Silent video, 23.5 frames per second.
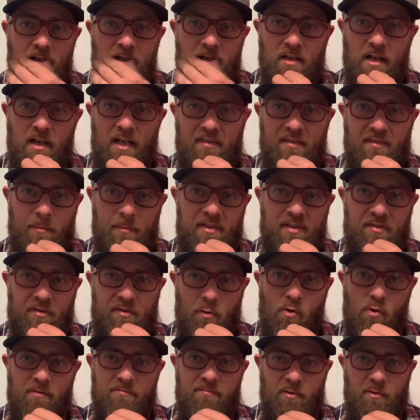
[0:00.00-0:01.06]
Right? He's going to be
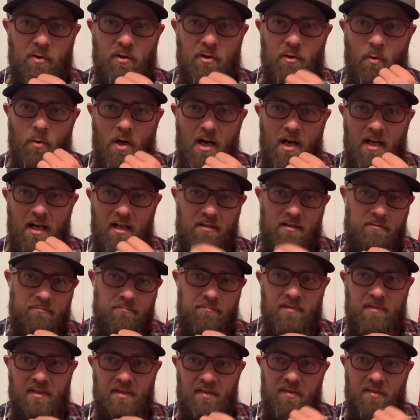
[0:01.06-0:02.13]
sore for a little while,
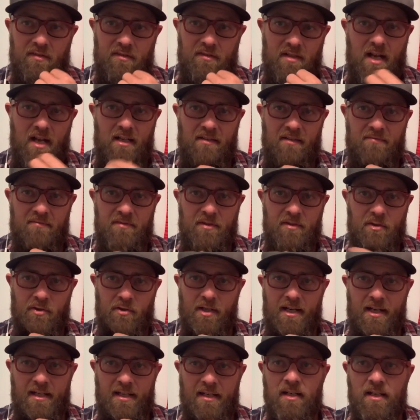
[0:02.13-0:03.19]
and it's not going to feel
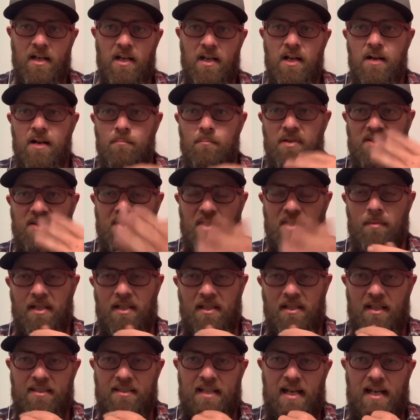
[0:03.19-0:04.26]
great. But somebody
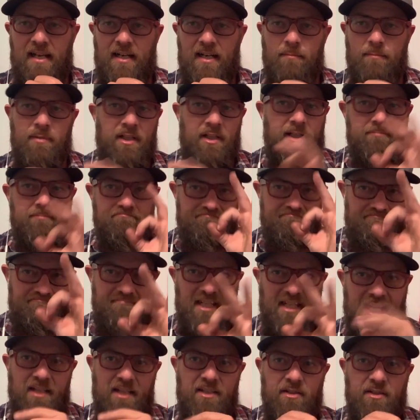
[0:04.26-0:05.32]
like that, I'd be like,
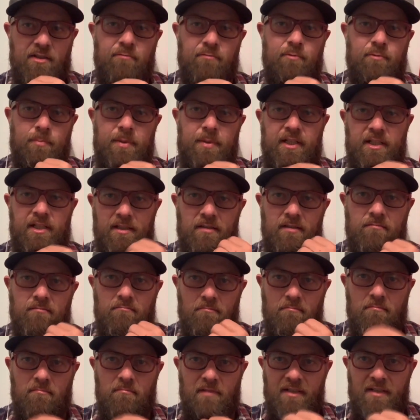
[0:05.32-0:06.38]
yeah, you can repeat
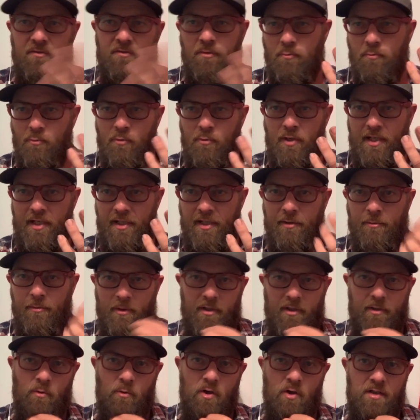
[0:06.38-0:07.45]
if you really,
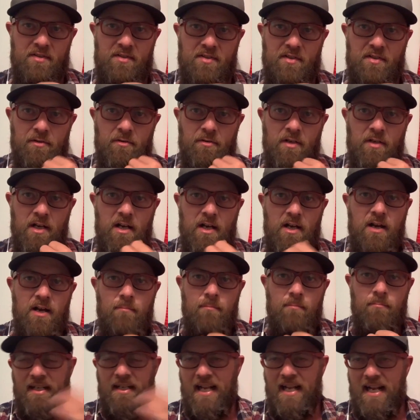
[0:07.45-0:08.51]
really want to.
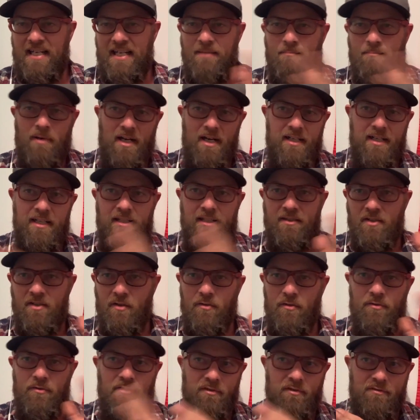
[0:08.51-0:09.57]
But anybody in
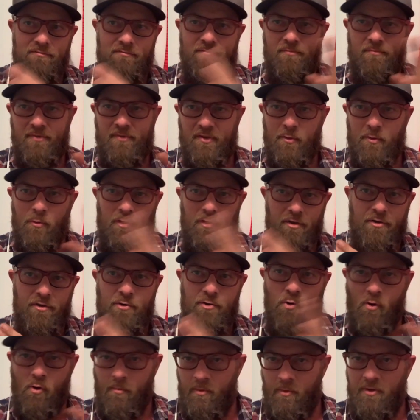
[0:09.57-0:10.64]
those sort of
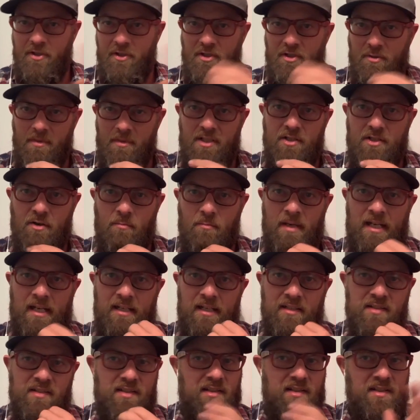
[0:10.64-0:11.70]
normal human
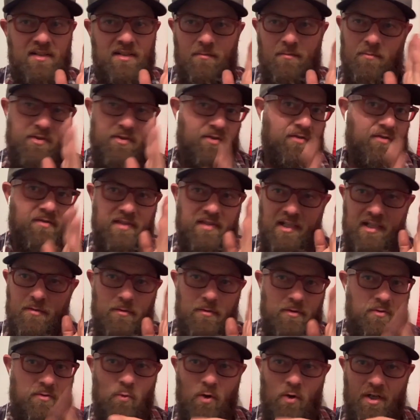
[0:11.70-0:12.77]
domains, this
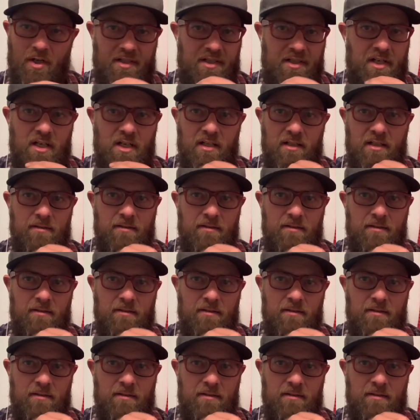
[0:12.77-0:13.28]
one's one and done.